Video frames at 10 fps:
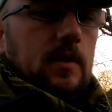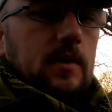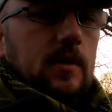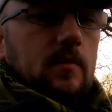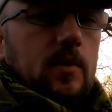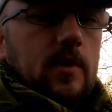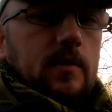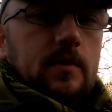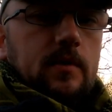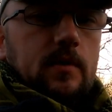that were
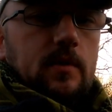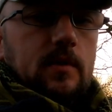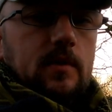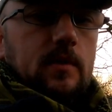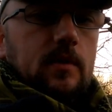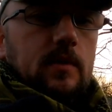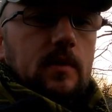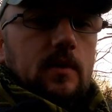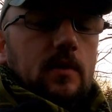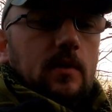
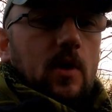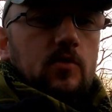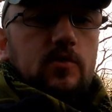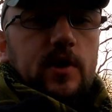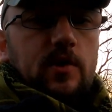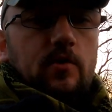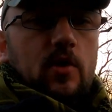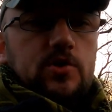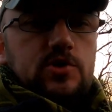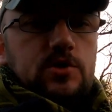out to
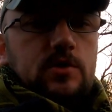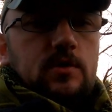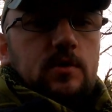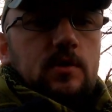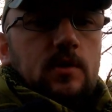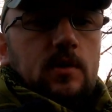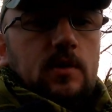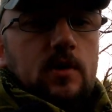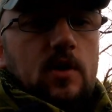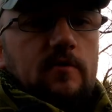crush
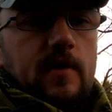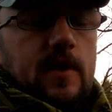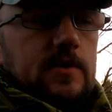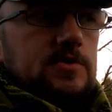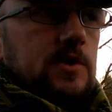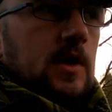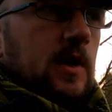the Covenanters,